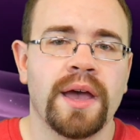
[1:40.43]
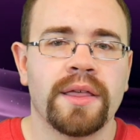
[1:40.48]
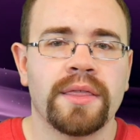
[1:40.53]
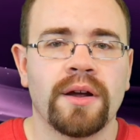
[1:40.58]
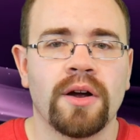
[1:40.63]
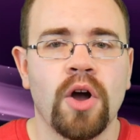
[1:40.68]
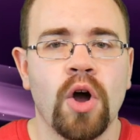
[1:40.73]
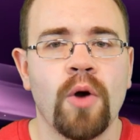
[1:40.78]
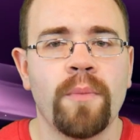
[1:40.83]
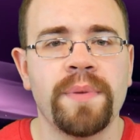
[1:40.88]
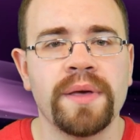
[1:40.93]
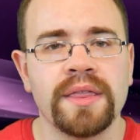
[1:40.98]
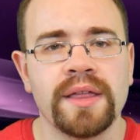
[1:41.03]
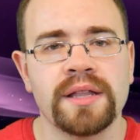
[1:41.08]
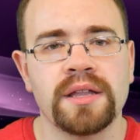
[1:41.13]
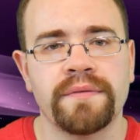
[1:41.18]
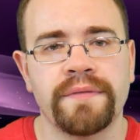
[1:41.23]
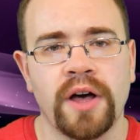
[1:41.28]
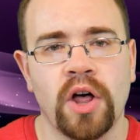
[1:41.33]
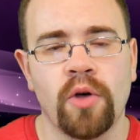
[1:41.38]
they're hoping
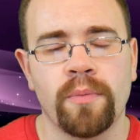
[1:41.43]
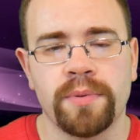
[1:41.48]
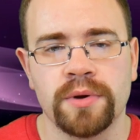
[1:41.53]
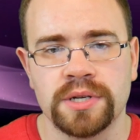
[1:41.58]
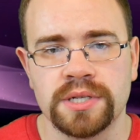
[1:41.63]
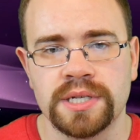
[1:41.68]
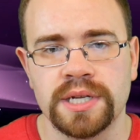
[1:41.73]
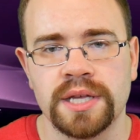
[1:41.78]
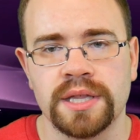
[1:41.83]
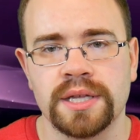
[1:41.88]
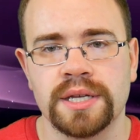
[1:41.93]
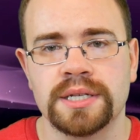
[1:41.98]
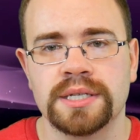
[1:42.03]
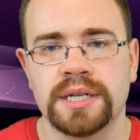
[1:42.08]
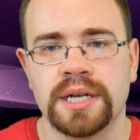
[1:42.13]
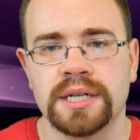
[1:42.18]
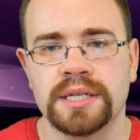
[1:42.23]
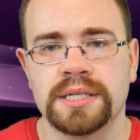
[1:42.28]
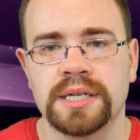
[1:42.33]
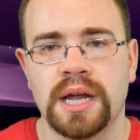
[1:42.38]
that developers see
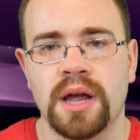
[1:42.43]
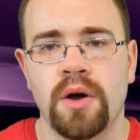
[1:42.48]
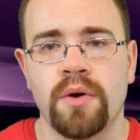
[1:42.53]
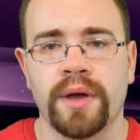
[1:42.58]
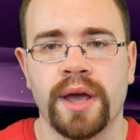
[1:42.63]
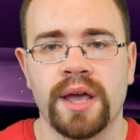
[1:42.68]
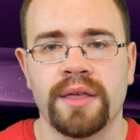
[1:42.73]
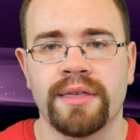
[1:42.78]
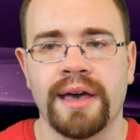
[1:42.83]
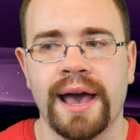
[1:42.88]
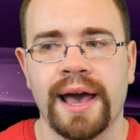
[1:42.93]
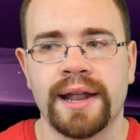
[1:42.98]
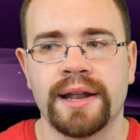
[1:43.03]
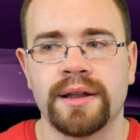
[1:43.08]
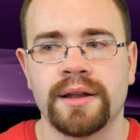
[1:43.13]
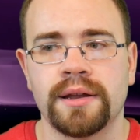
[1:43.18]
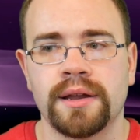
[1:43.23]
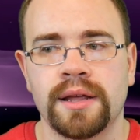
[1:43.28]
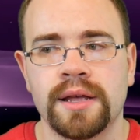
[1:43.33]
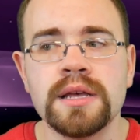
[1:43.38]
this and say, okay,
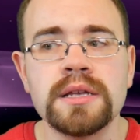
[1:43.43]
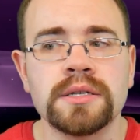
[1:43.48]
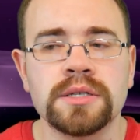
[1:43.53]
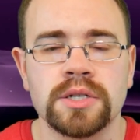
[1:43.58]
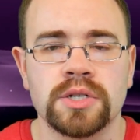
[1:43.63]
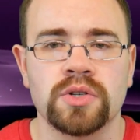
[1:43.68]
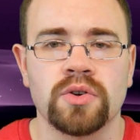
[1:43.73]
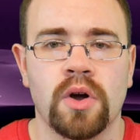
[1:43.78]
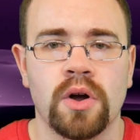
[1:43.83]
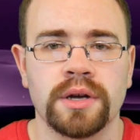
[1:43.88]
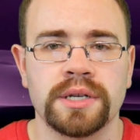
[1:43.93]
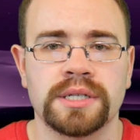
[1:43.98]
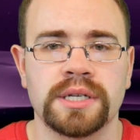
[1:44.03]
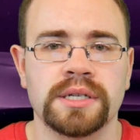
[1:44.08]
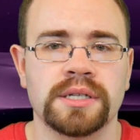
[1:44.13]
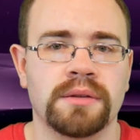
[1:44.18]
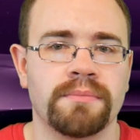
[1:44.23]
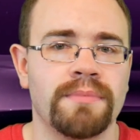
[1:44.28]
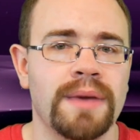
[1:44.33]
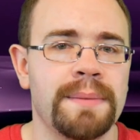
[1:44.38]
that is the strongest
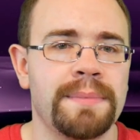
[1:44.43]
system.